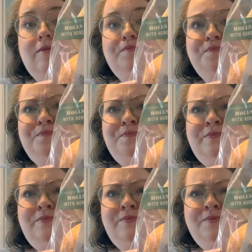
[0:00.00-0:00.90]

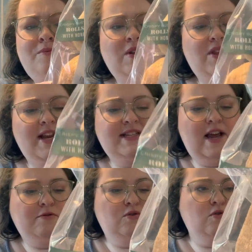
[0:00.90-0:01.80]
Mmm, they
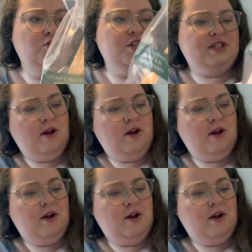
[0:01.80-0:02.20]
sound gorgeous.